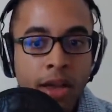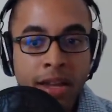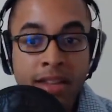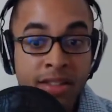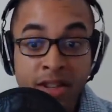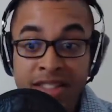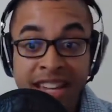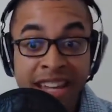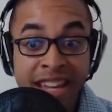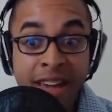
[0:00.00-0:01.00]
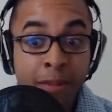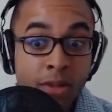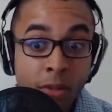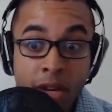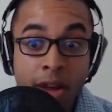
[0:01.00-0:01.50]
He could say he gave me
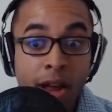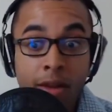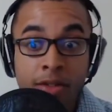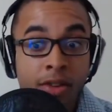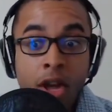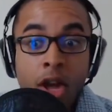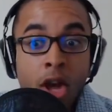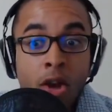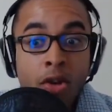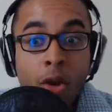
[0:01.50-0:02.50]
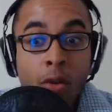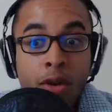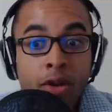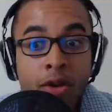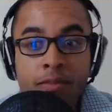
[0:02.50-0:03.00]
$20. No one
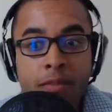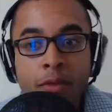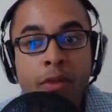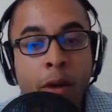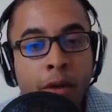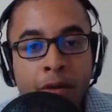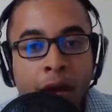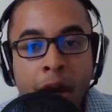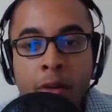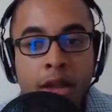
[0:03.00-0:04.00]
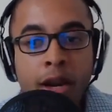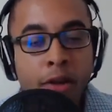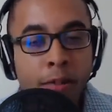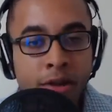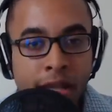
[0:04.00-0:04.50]
could verify with
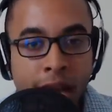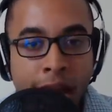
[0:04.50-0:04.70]
100%